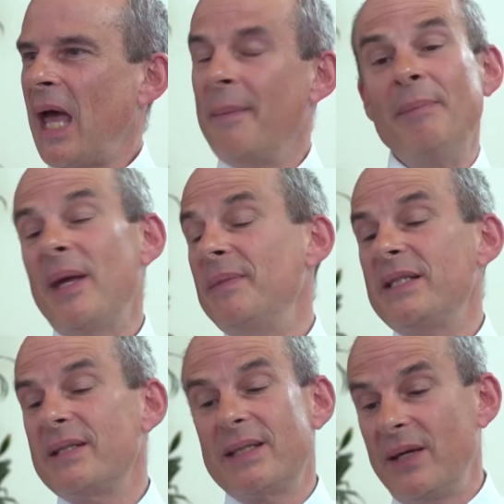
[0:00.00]
I mean, maybe
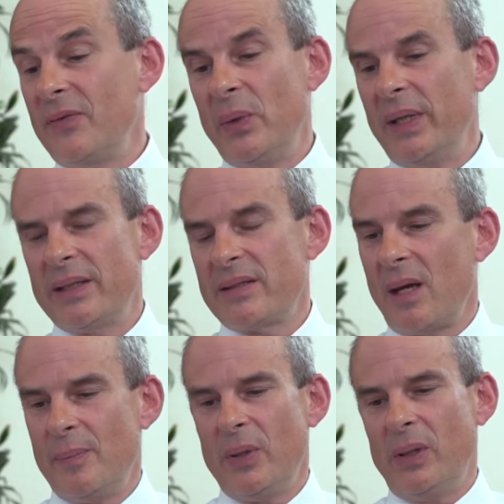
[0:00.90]
just to give you an
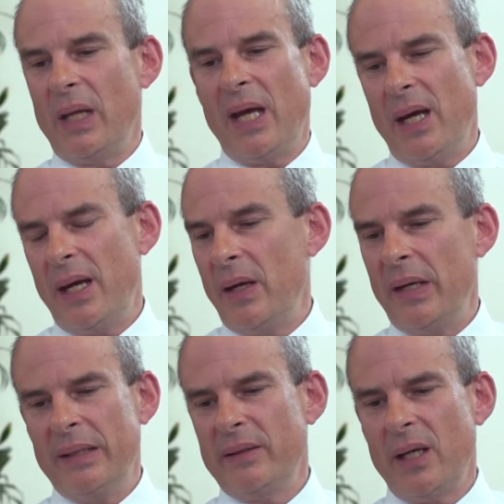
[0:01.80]
example,
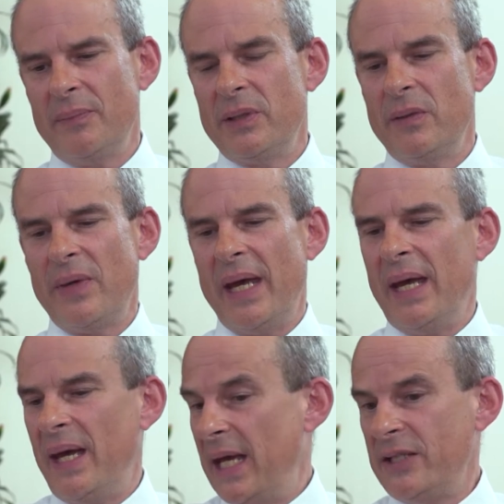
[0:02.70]
in terms of
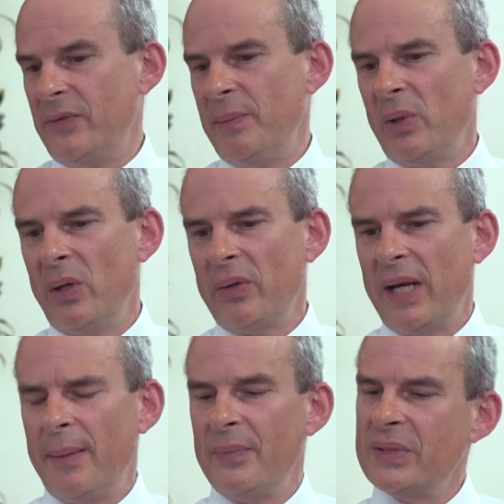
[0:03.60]
S3
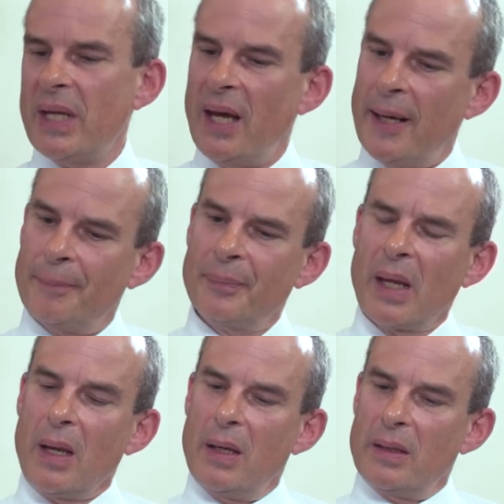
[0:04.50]
programs,
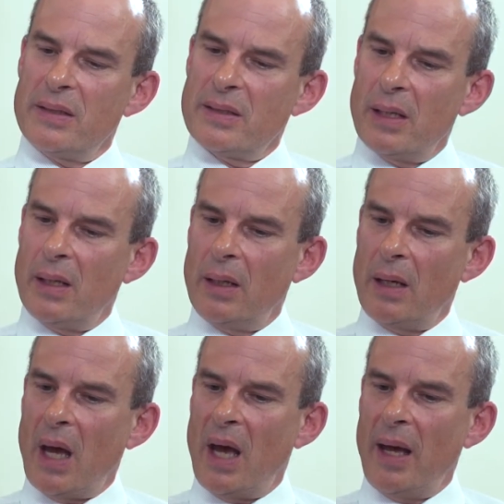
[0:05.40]
there's the
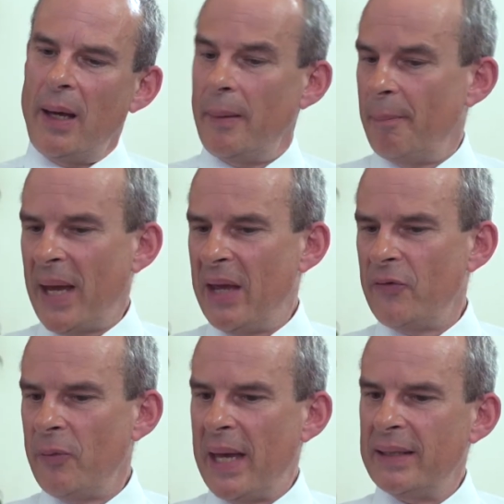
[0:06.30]

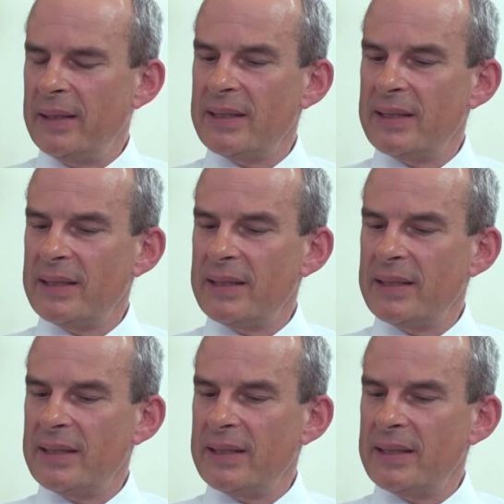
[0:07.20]
bioinformatics